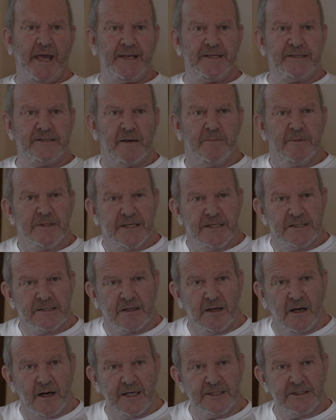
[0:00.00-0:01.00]
Some of these
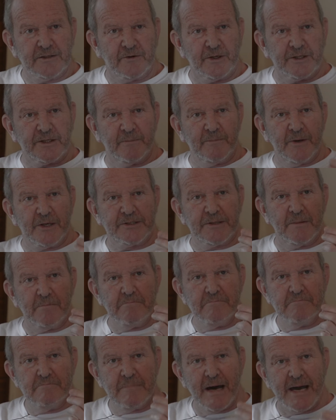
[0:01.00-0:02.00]
guys have got the most
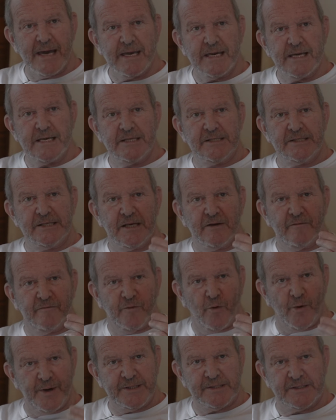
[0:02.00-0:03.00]
amazing
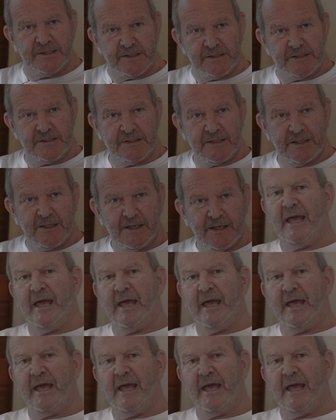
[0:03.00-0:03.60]
voices,